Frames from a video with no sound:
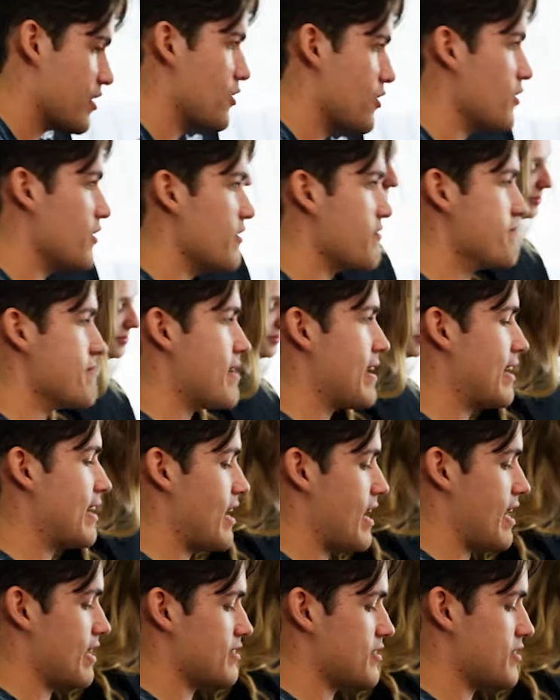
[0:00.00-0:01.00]
all of my
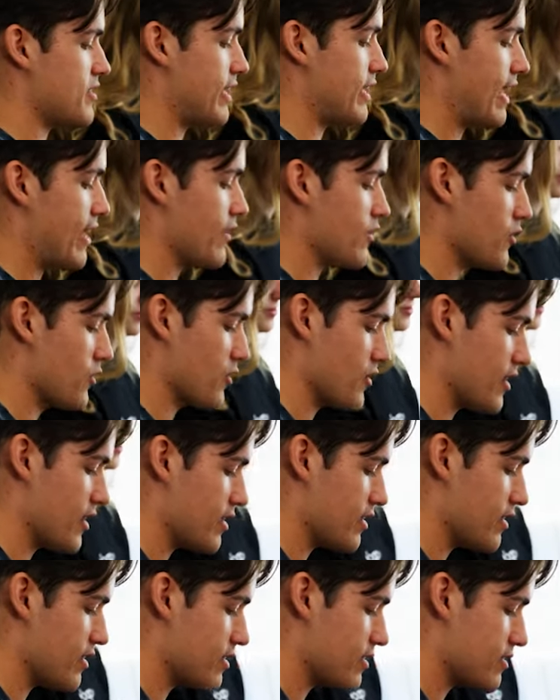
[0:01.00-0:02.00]
cats together
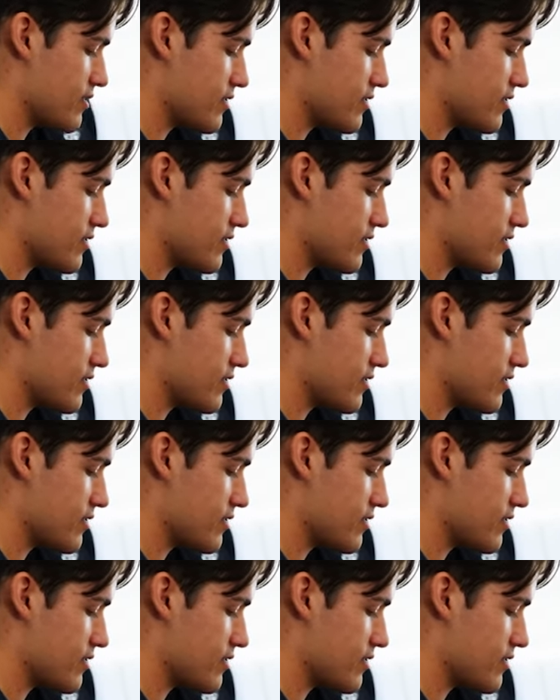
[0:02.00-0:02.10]
and